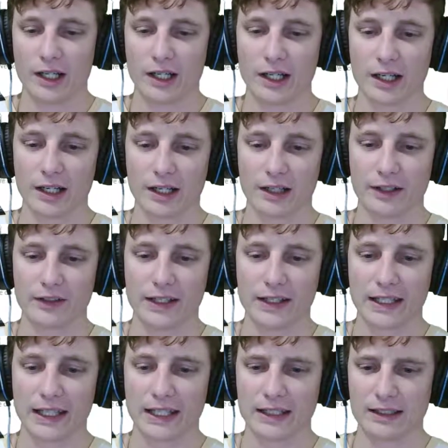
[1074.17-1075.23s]
Then
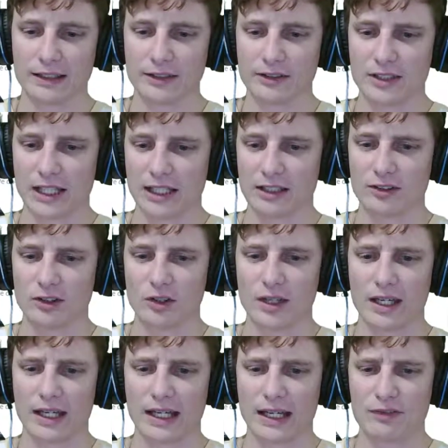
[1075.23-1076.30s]
they take it to
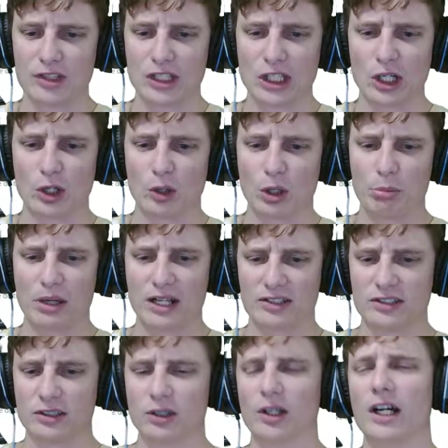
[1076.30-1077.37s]
the FCO
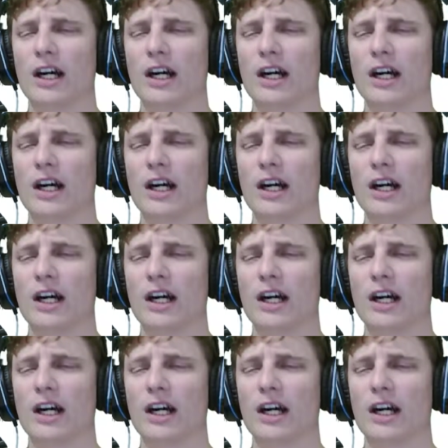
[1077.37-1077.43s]
apostille.